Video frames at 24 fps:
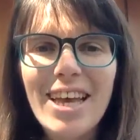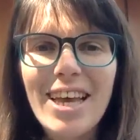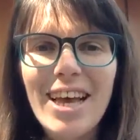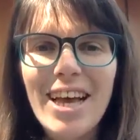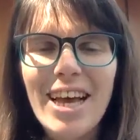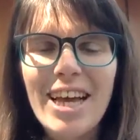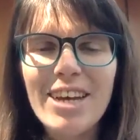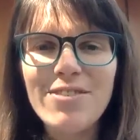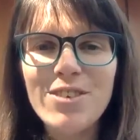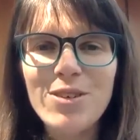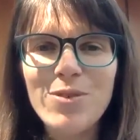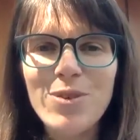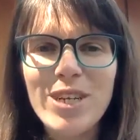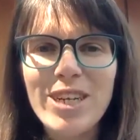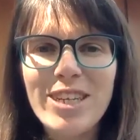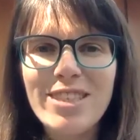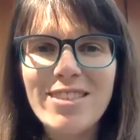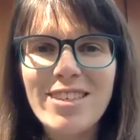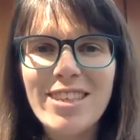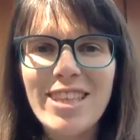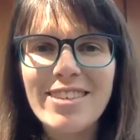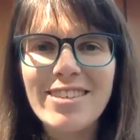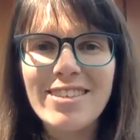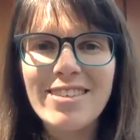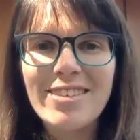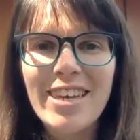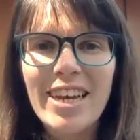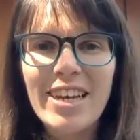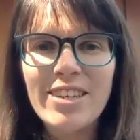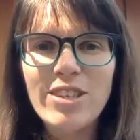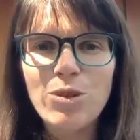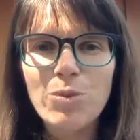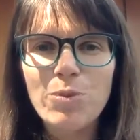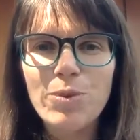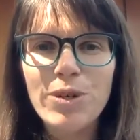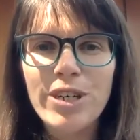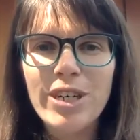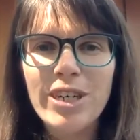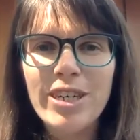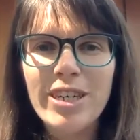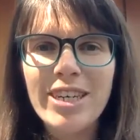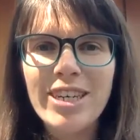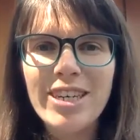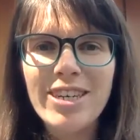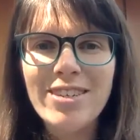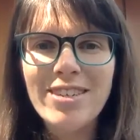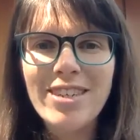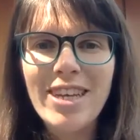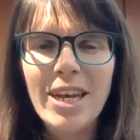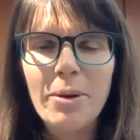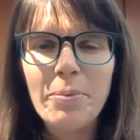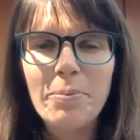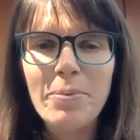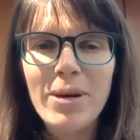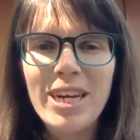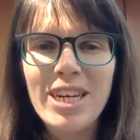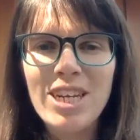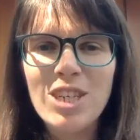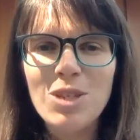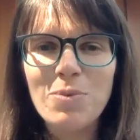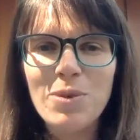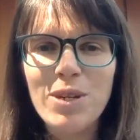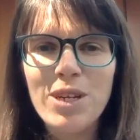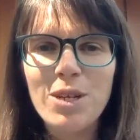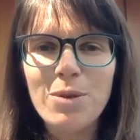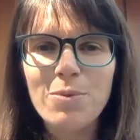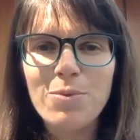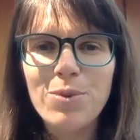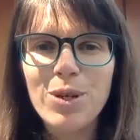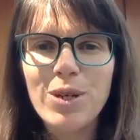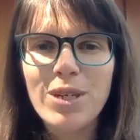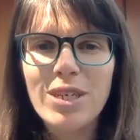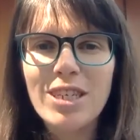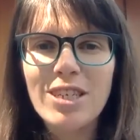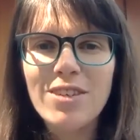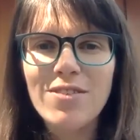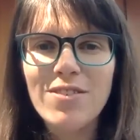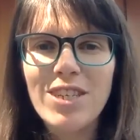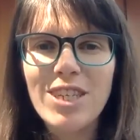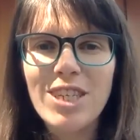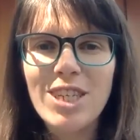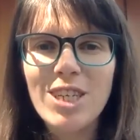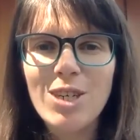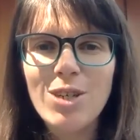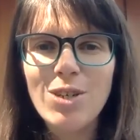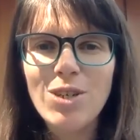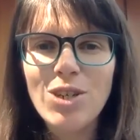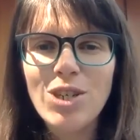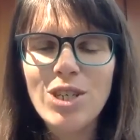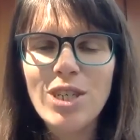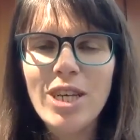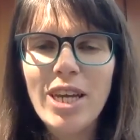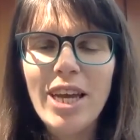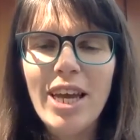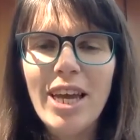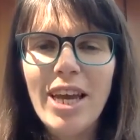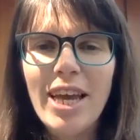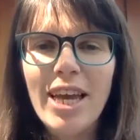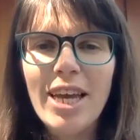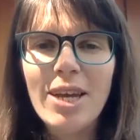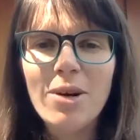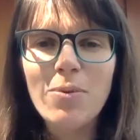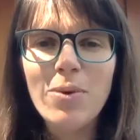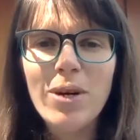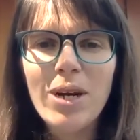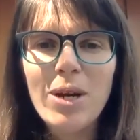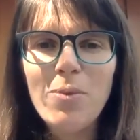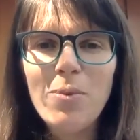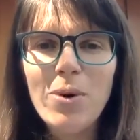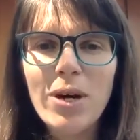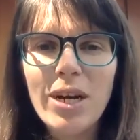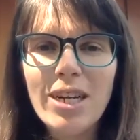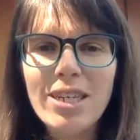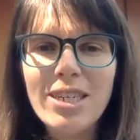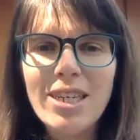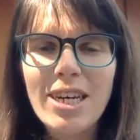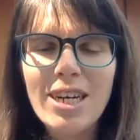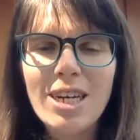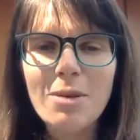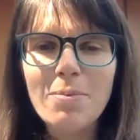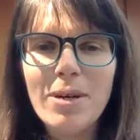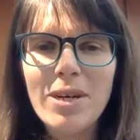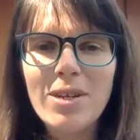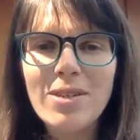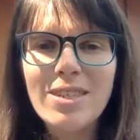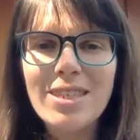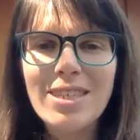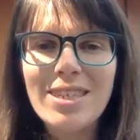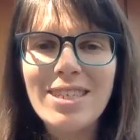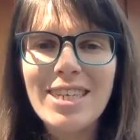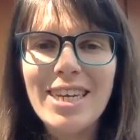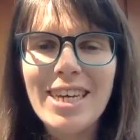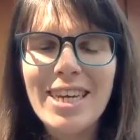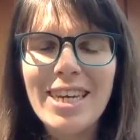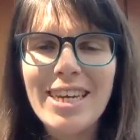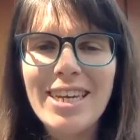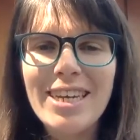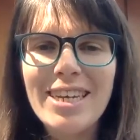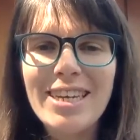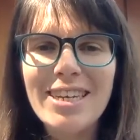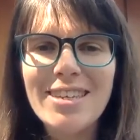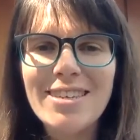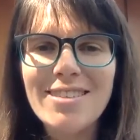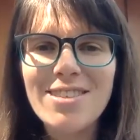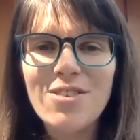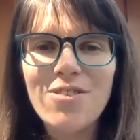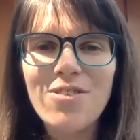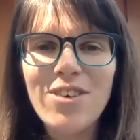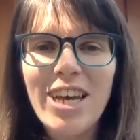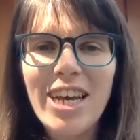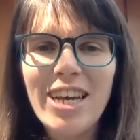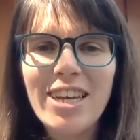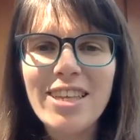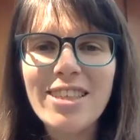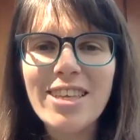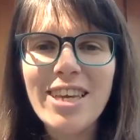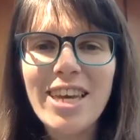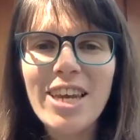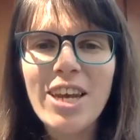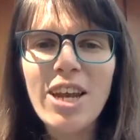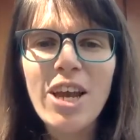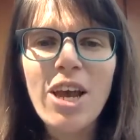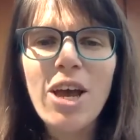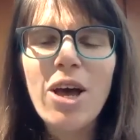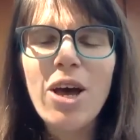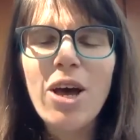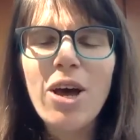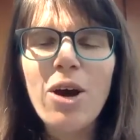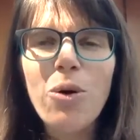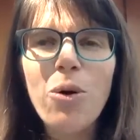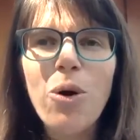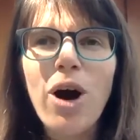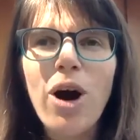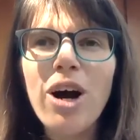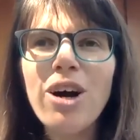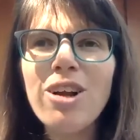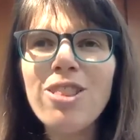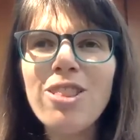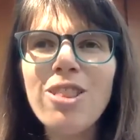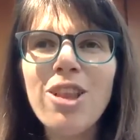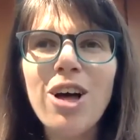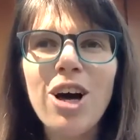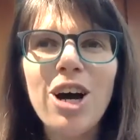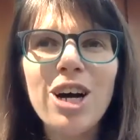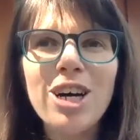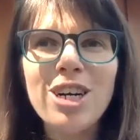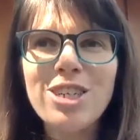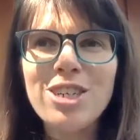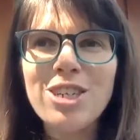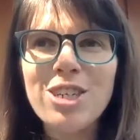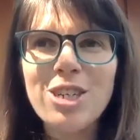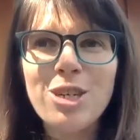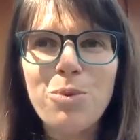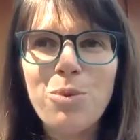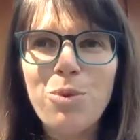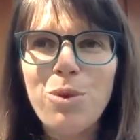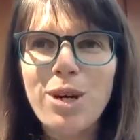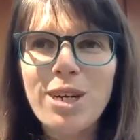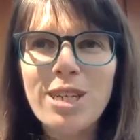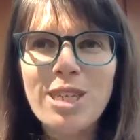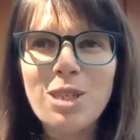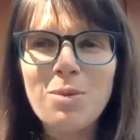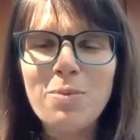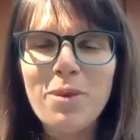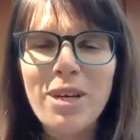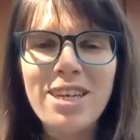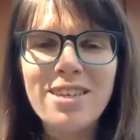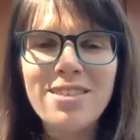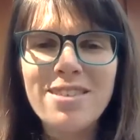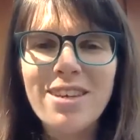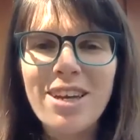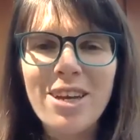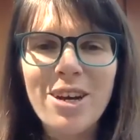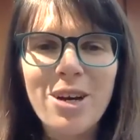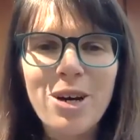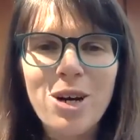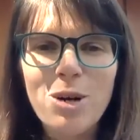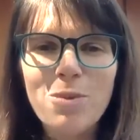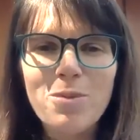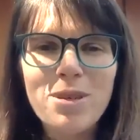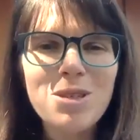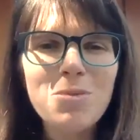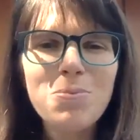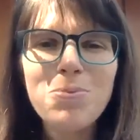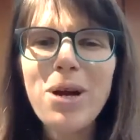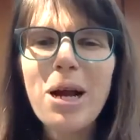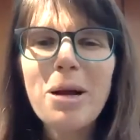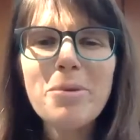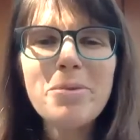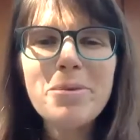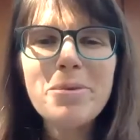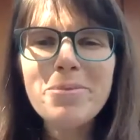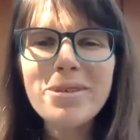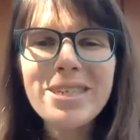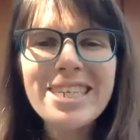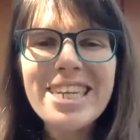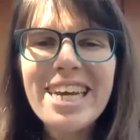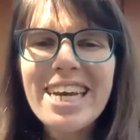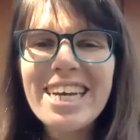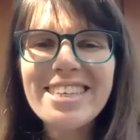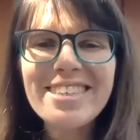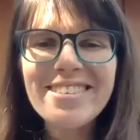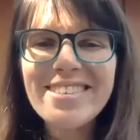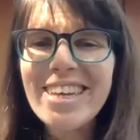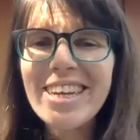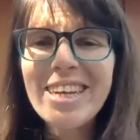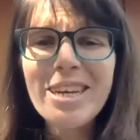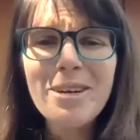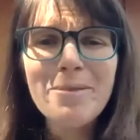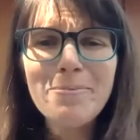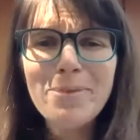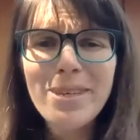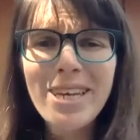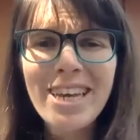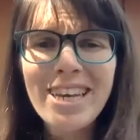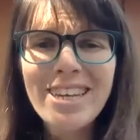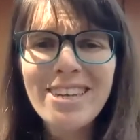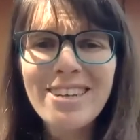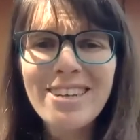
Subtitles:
Hi, everyone. It's Alexis Hasselberger here, time management and productivity coach. And what I want to talk about today is the fact that our long-term workspace at home is probably not set up yet.